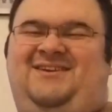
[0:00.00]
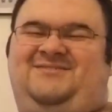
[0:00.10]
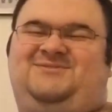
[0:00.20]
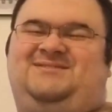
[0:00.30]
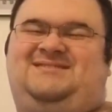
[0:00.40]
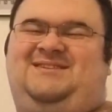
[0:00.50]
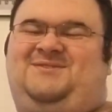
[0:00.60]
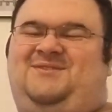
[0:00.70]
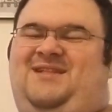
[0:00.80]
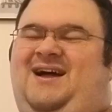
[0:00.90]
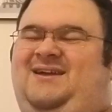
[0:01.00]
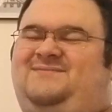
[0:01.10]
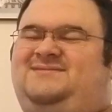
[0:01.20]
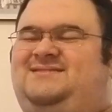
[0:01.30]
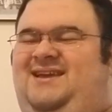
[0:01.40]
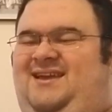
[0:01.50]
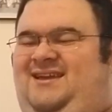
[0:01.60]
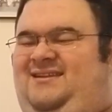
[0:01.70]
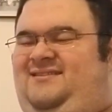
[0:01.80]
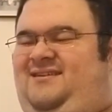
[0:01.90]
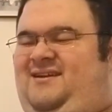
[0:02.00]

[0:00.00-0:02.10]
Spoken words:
just in our lives. And,